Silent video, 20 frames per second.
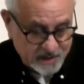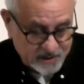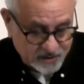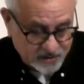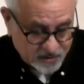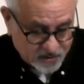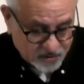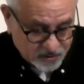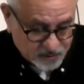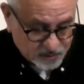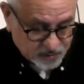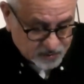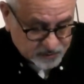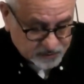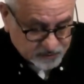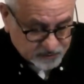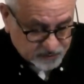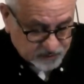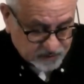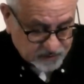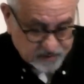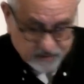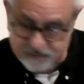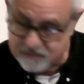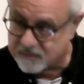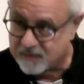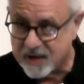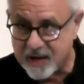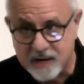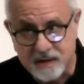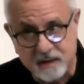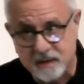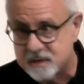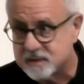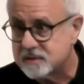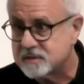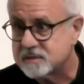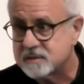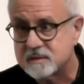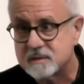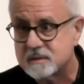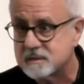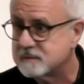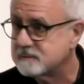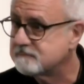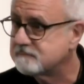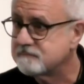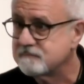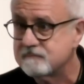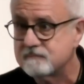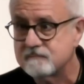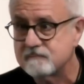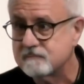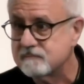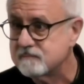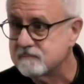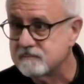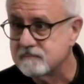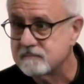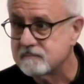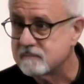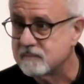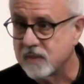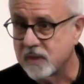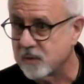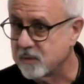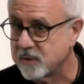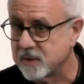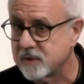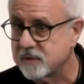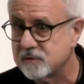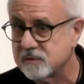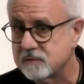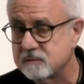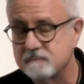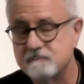the earth was full of violence. There it is.